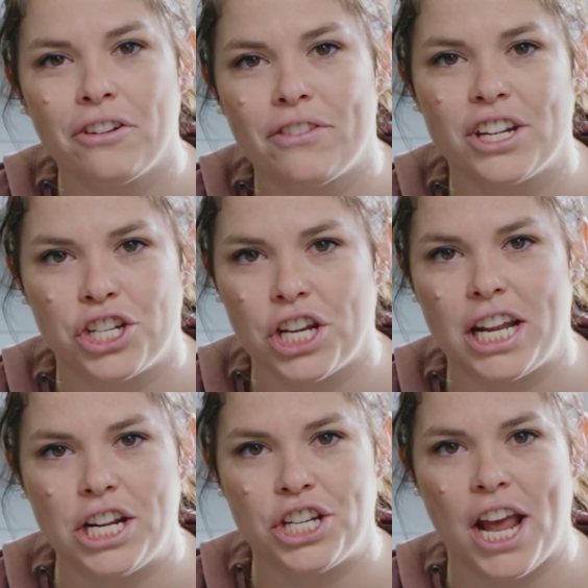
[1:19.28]
of the
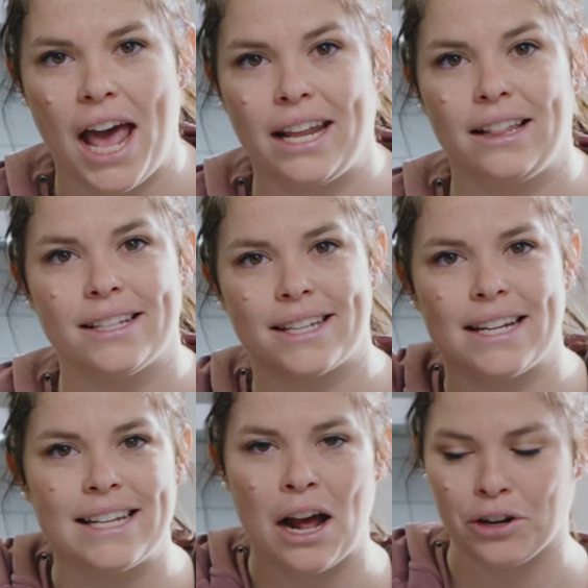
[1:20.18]
chitty chatty, let's
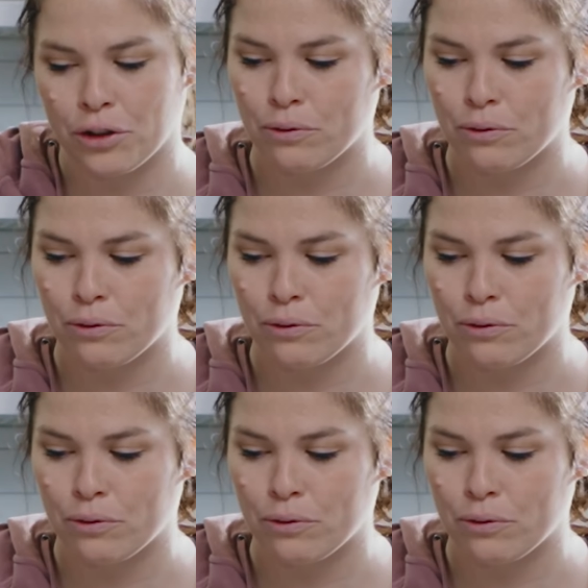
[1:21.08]
get down to the